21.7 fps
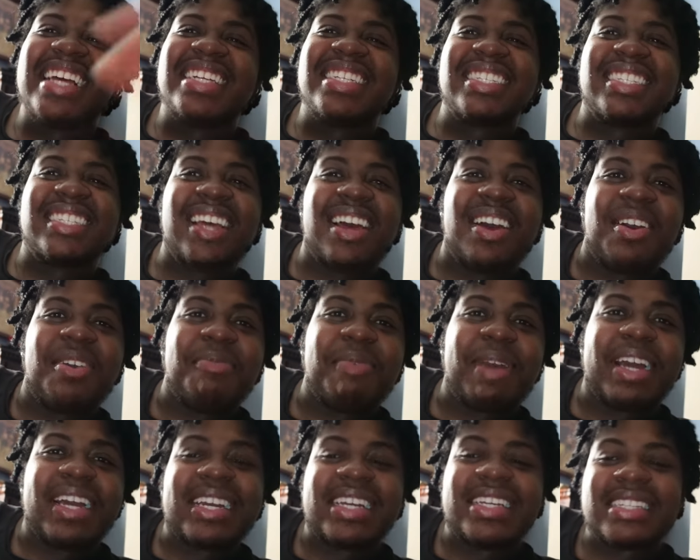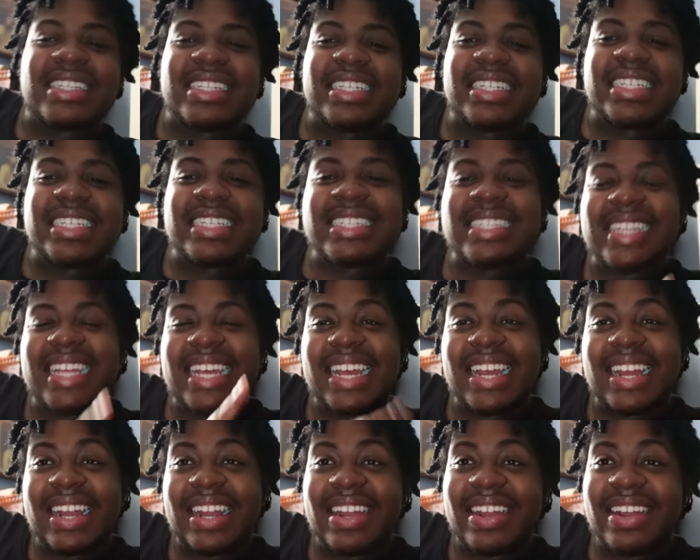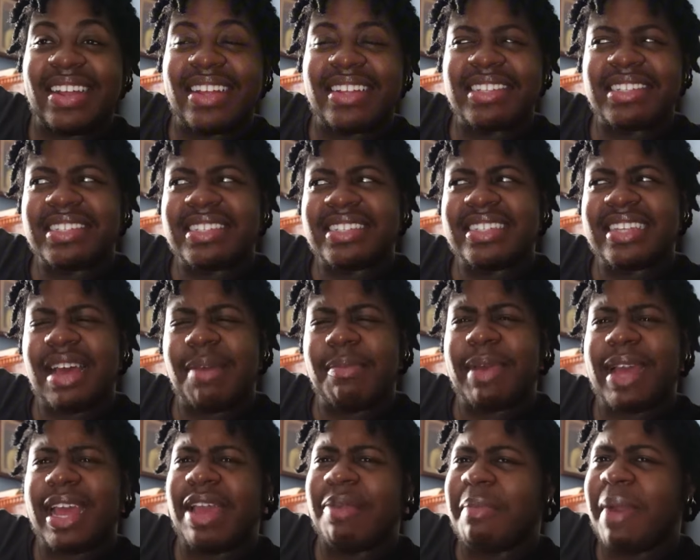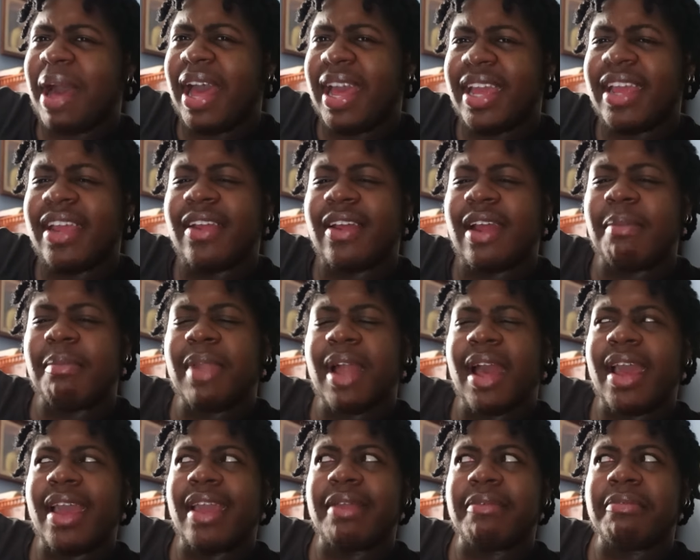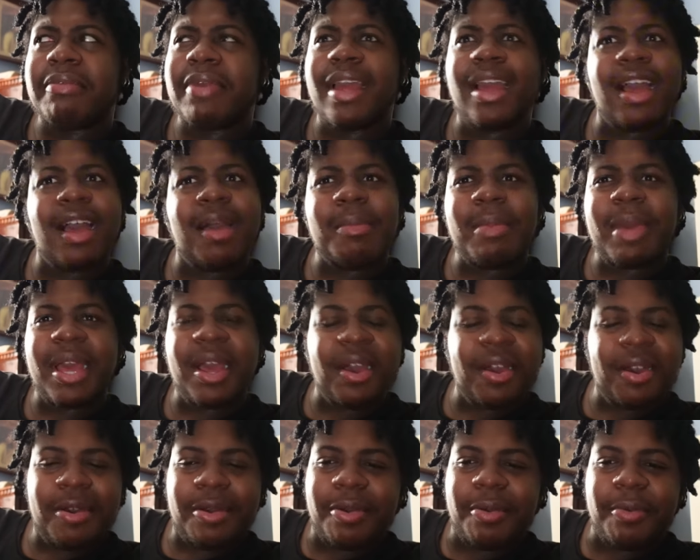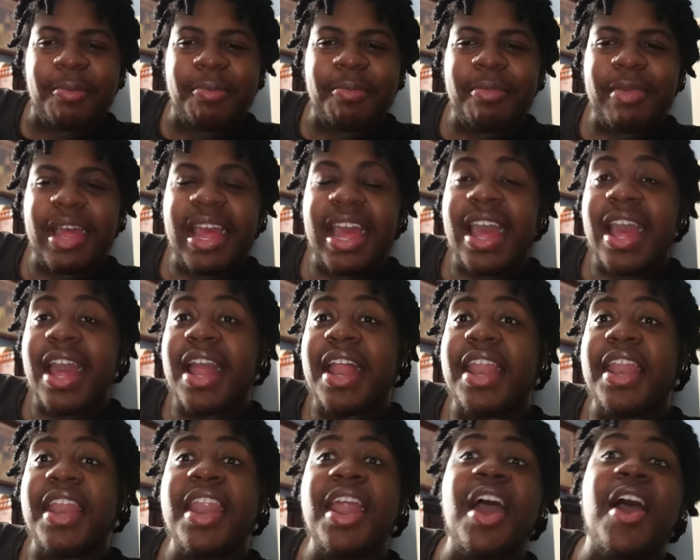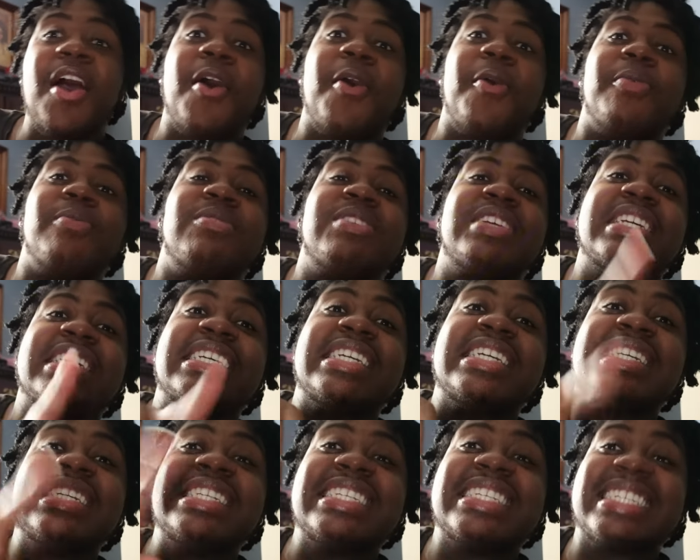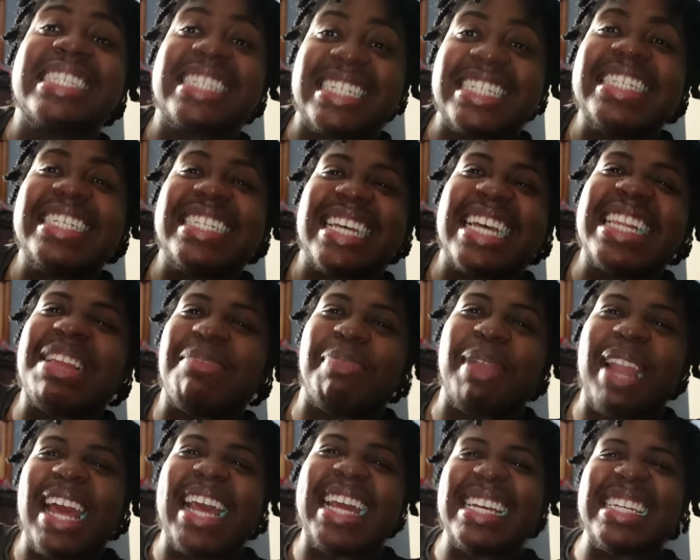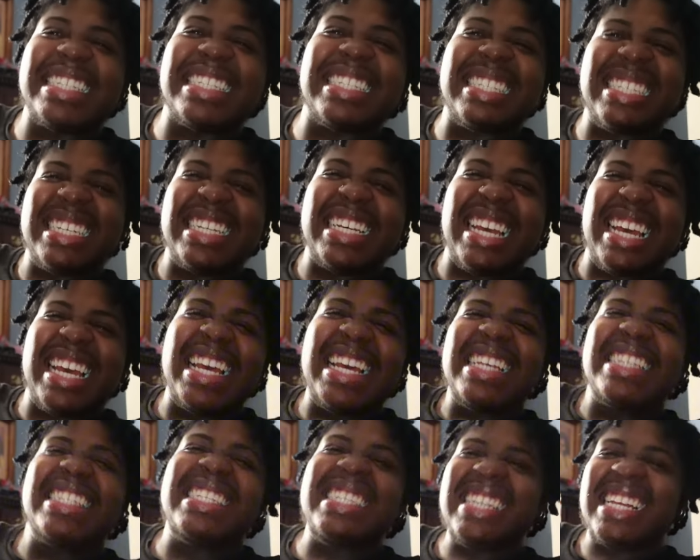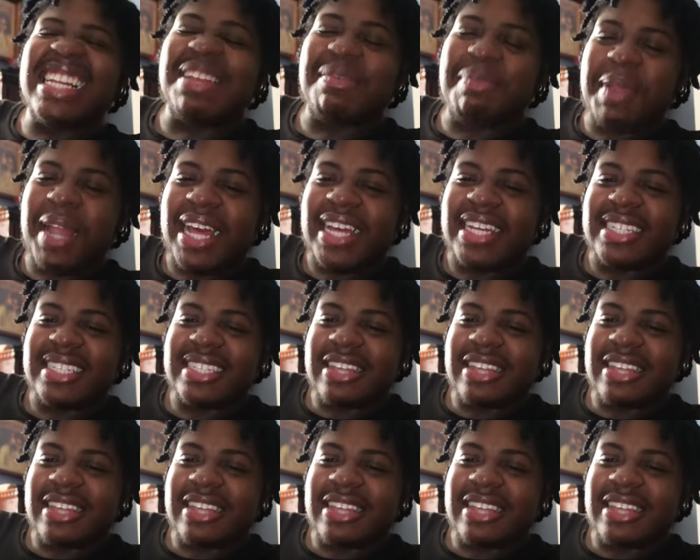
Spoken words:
So my cousin, she's there talking about, am I here? I'm like, yeah, I'm at home. No, she's at the place. She's at the place.